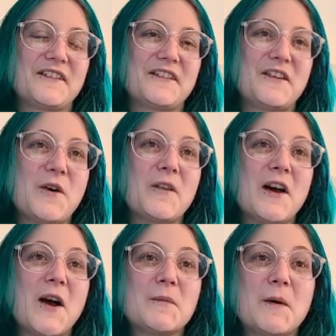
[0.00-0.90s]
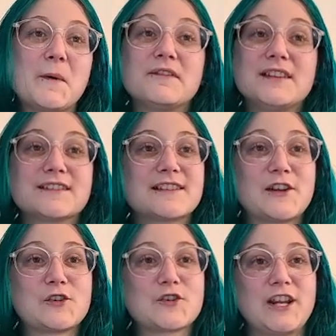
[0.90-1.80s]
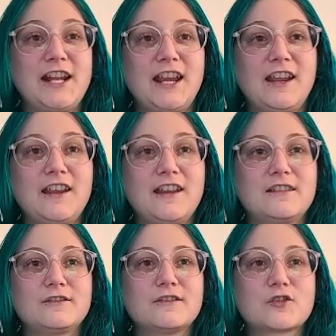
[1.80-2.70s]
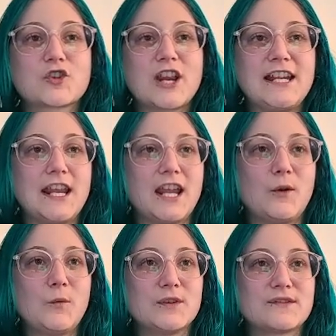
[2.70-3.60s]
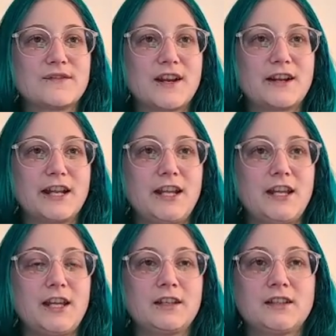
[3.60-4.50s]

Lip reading: All the hubbub of the insider trading was very